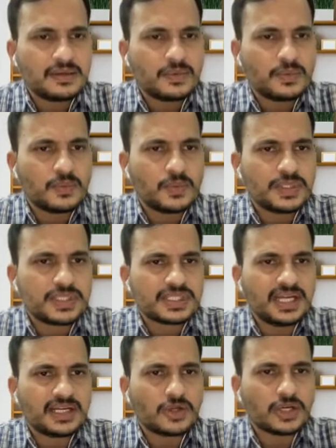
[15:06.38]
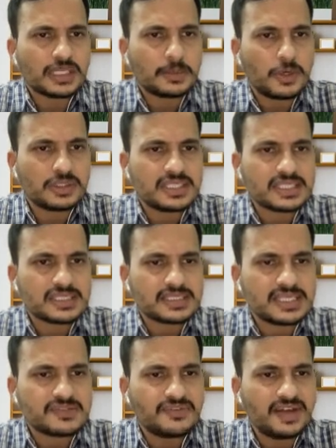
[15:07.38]
Which they are talking about
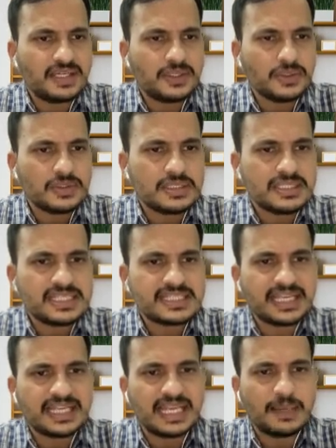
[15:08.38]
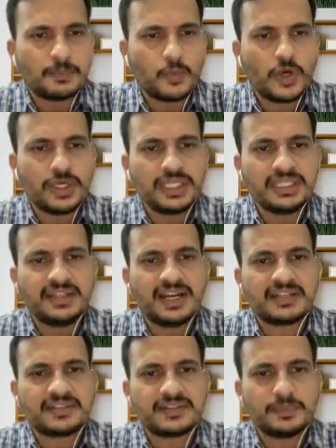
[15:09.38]
this value. GC clamp, warning, there
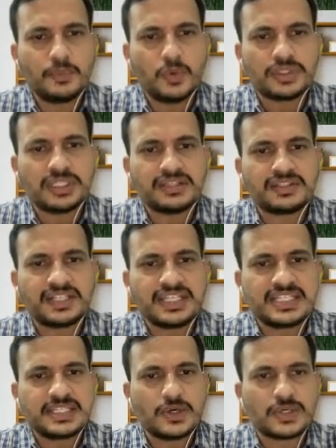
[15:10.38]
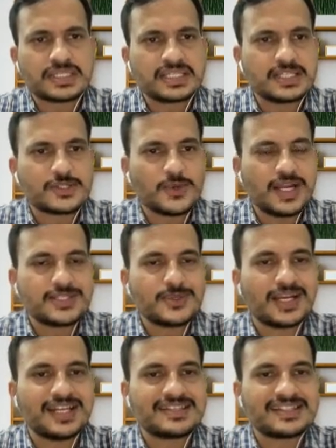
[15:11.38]
are more than 3 G or C. So as you
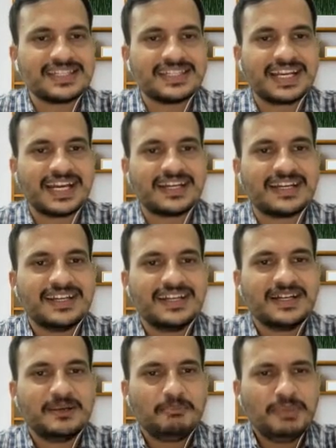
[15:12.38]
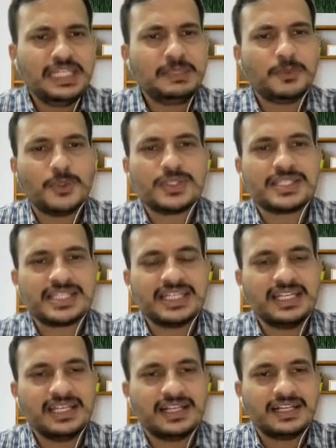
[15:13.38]
can see, there are many more
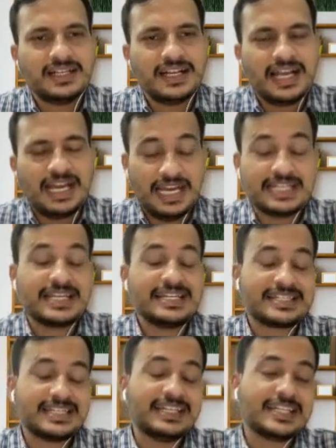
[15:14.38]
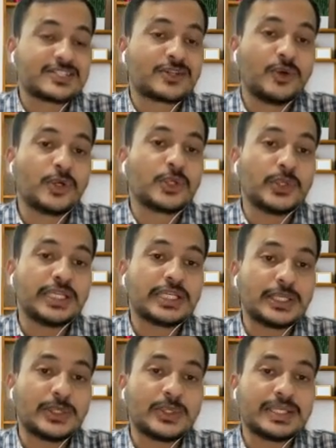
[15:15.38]
G. As I said, it's good to
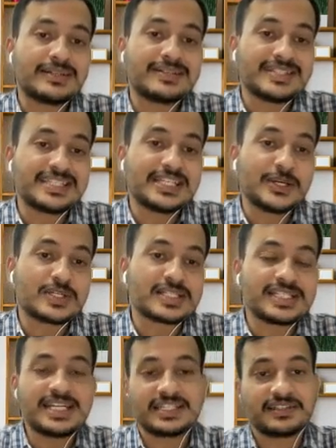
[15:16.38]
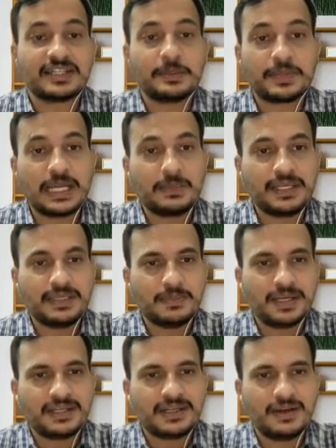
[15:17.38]
include G or C at a 3' end,
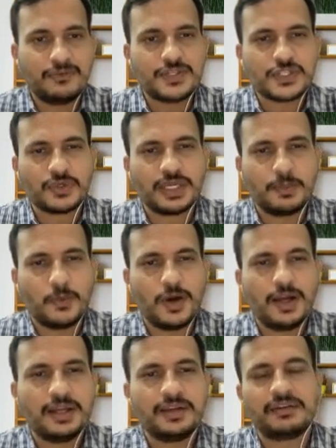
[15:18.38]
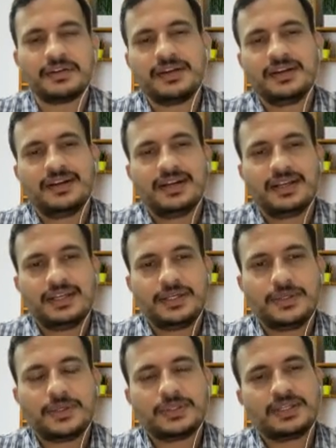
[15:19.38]
but we should avoid,
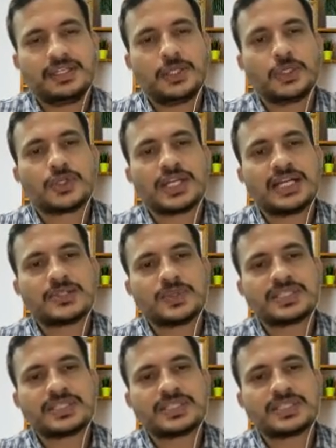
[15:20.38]
the nucleotides